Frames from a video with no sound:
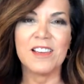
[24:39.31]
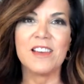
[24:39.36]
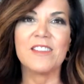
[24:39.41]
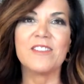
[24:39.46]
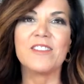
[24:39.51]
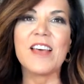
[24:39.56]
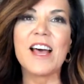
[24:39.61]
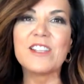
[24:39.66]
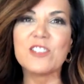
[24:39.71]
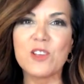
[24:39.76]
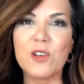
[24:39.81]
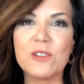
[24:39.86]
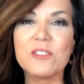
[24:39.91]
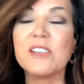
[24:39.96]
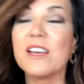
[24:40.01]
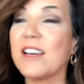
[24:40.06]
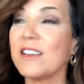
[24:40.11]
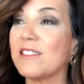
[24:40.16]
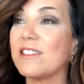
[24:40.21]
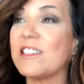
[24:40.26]

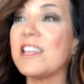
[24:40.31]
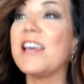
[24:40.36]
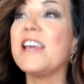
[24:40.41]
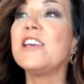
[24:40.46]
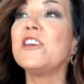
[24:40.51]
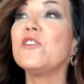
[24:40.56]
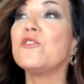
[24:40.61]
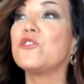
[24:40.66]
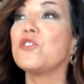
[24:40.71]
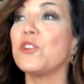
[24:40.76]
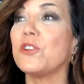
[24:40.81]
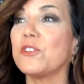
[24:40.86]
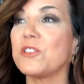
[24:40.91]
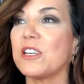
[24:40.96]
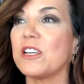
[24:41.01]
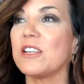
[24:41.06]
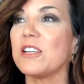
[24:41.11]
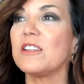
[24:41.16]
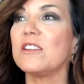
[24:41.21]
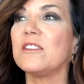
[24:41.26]
Thank you,
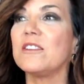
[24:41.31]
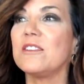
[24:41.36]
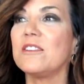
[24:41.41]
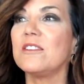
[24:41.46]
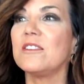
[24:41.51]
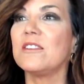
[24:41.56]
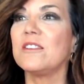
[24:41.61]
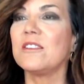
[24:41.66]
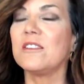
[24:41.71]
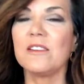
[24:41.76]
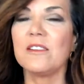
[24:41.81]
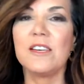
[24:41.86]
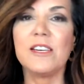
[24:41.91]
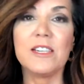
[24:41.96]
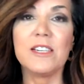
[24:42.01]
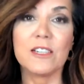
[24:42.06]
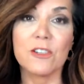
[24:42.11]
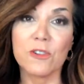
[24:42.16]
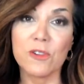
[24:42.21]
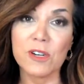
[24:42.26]
Jersey.
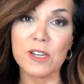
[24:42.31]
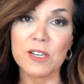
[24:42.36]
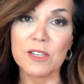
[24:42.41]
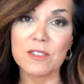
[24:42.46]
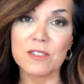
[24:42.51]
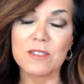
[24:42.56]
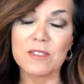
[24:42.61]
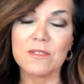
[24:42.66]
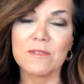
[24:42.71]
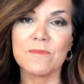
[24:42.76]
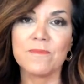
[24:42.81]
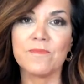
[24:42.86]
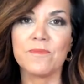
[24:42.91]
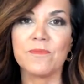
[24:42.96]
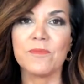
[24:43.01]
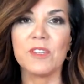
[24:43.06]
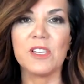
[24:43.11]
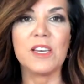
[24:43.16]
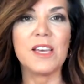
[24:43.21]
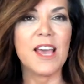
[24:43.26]
He agrees.
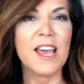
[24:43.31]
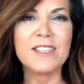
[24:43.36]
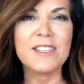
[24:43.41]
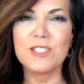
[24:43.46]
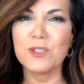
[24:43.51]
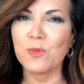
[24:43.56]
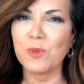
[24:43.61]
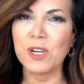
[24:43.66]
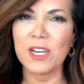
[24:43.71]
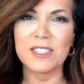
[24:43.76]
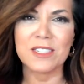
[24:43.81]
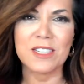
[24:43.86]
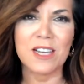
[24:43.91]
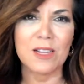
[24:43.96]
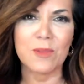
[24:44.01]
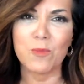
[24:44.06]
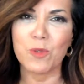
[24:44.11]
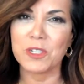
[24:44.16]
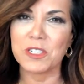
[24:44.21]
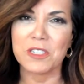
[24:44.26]
He hates it when I tell
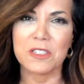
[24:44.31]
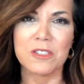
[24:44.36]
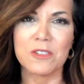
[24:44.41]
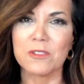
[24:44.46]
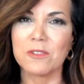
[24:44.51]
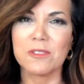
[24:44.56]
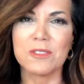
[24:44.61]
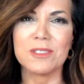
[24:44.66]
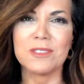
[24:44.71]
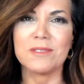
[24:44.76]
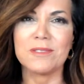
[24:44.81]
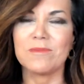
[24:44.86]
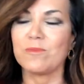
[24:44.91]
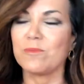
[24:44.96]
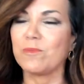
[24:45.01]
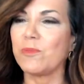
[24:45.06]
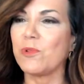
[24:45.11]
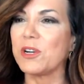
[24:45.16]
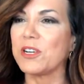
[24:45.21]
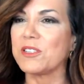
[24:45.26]
him what to do.
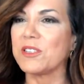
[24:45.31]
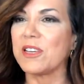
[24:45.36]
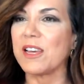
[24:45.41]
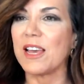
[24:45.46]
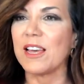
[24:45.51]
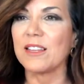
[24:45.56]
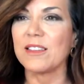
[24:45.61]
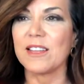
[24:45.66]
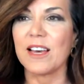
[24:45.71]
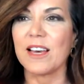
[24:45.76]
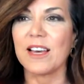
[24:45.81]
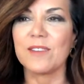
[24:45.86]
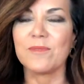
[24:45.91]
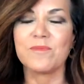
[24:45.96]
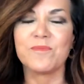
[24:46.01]
Boy, does he hate that.